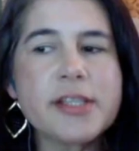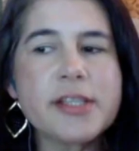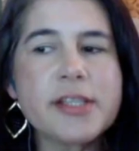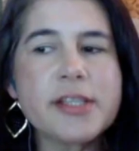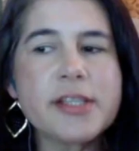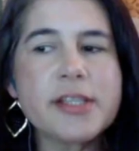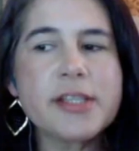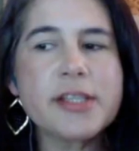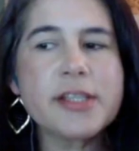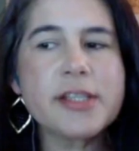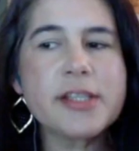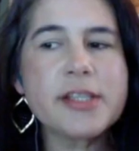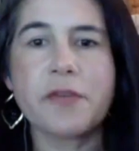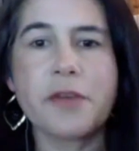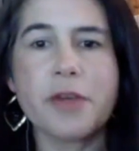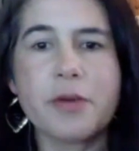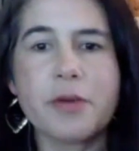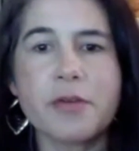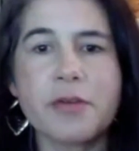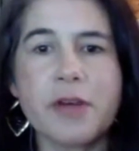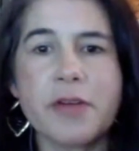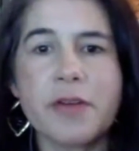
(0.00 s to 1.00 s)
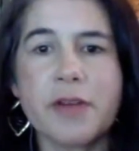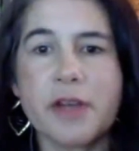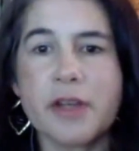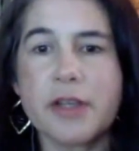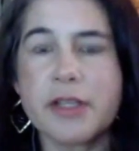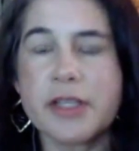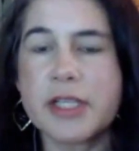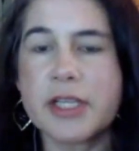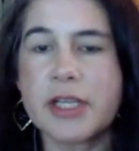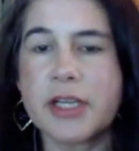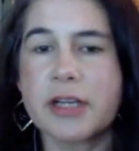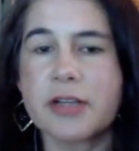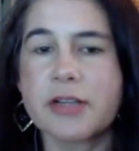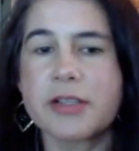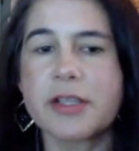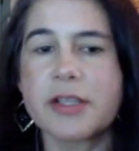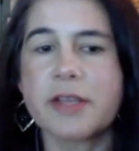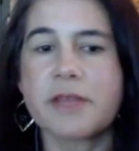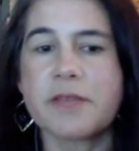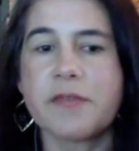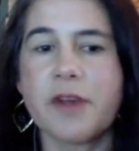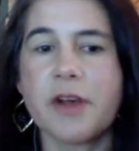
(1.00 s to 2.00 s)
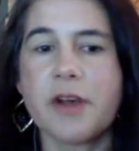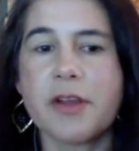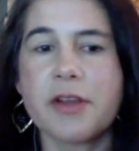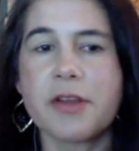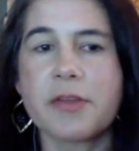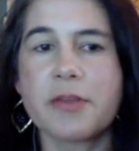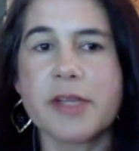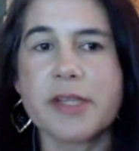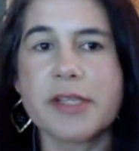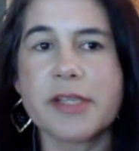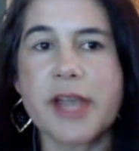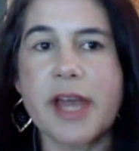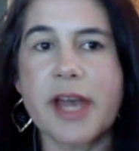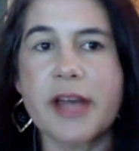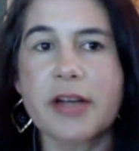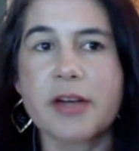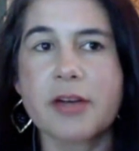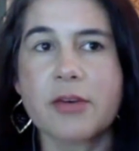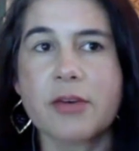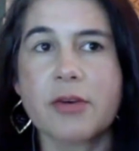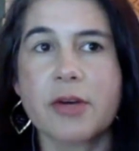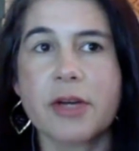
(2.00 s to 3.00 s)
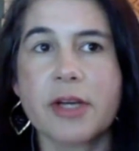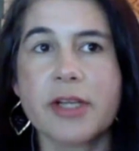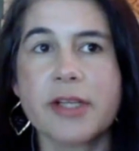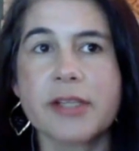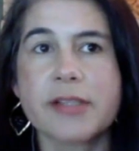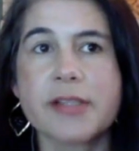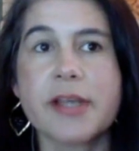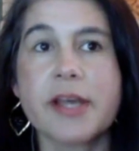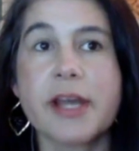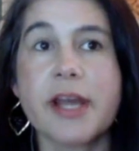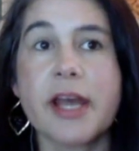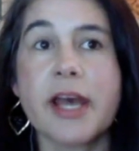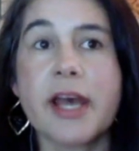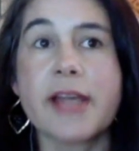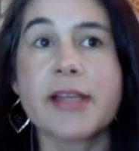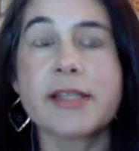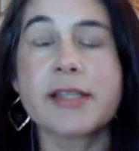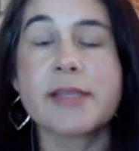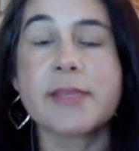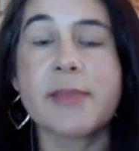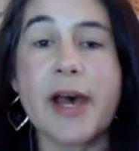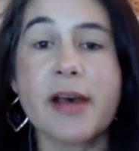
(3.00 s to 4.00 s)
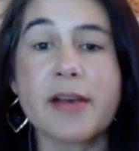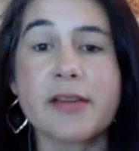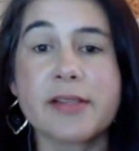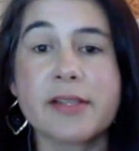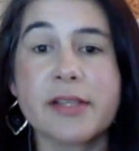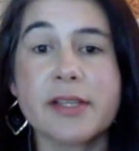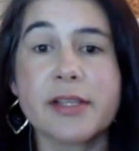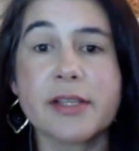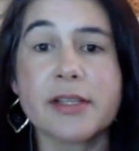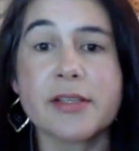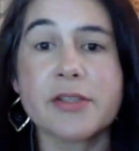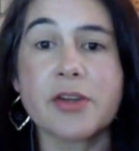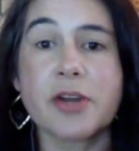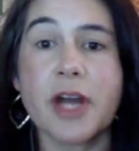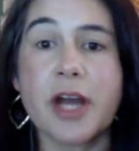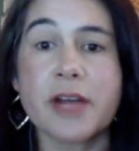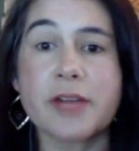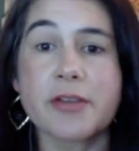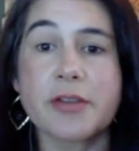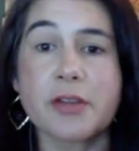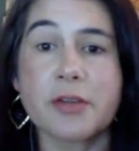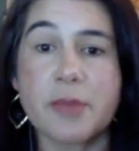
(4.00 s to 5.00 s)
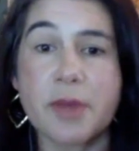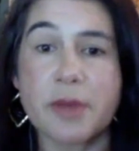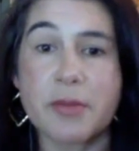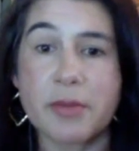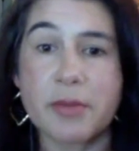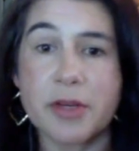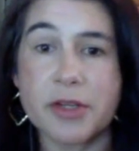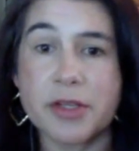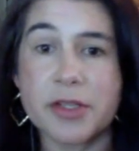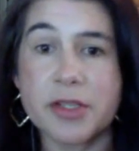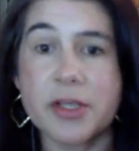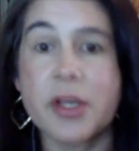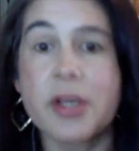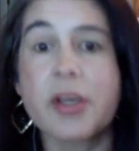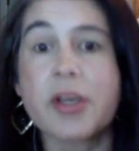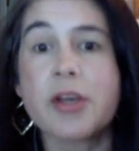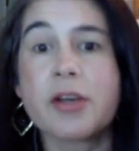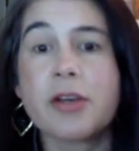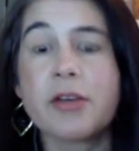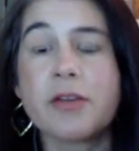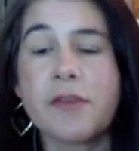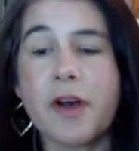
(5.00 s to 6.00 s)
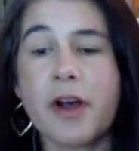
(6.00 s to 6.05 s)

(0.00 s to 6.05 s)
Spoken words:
A few of our volunteers that fall in the risk categories that had spouses or household members